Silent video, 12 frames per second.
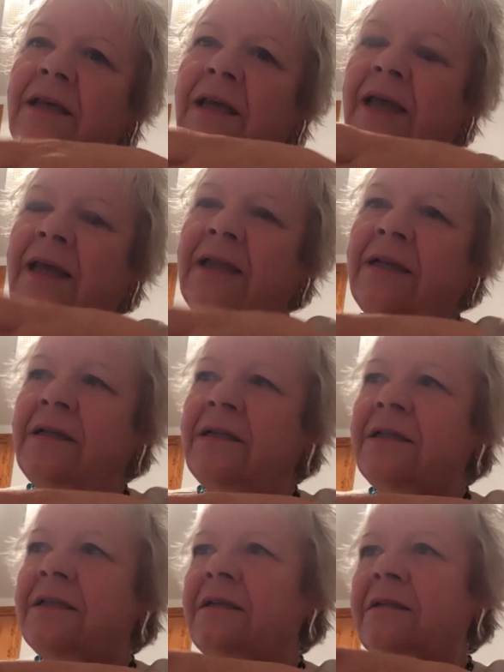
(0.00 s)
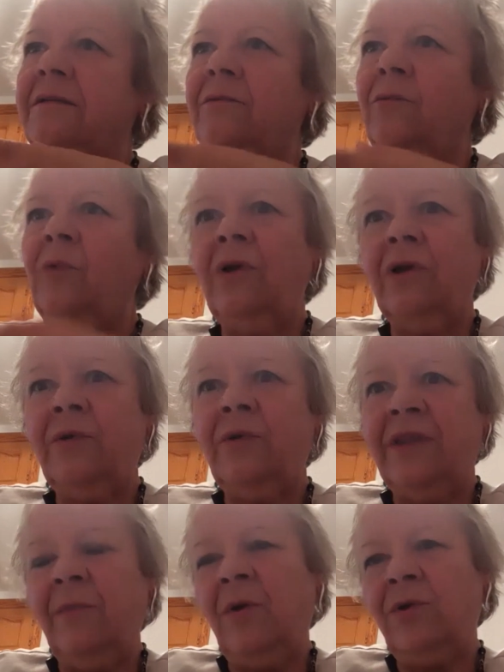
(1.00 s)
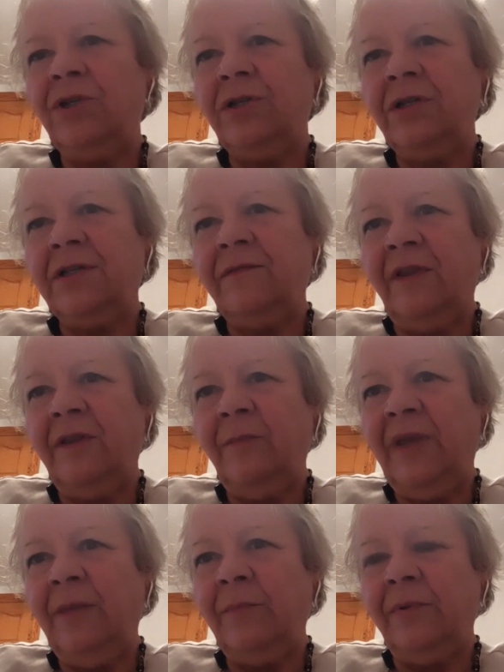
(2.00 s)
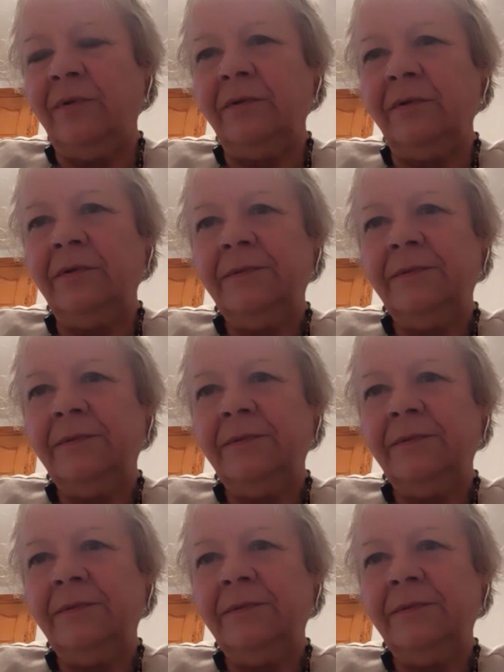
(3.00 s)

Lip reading: and work with the emotions of other people